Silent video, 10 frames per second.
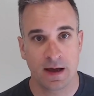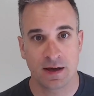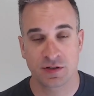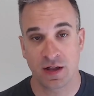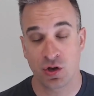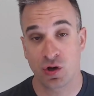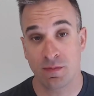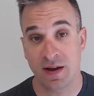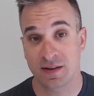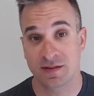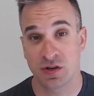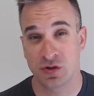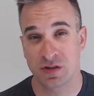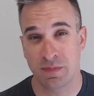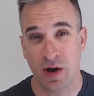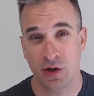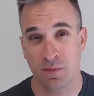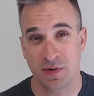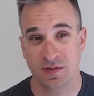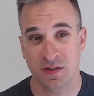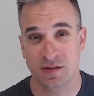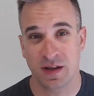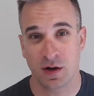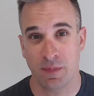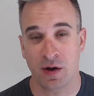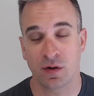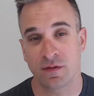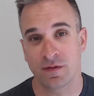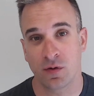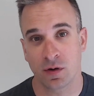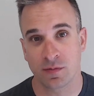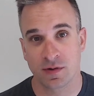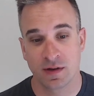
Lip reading: so that you can make decisions about your business that are better informed.